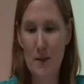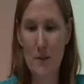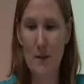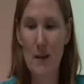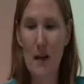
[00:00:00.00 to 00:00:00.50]

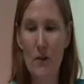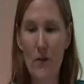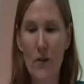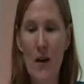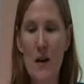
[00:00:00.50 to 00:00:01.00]

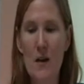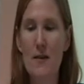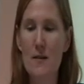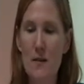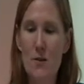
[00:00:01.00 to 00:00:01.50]
themselves.
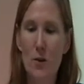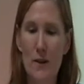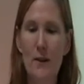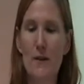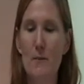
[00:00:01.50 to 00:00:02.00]
This also
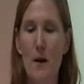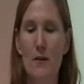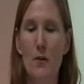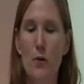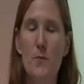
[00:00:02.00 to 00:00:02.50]
clearly marked
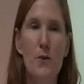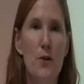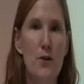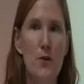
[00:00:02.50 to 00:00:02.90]
the group's turn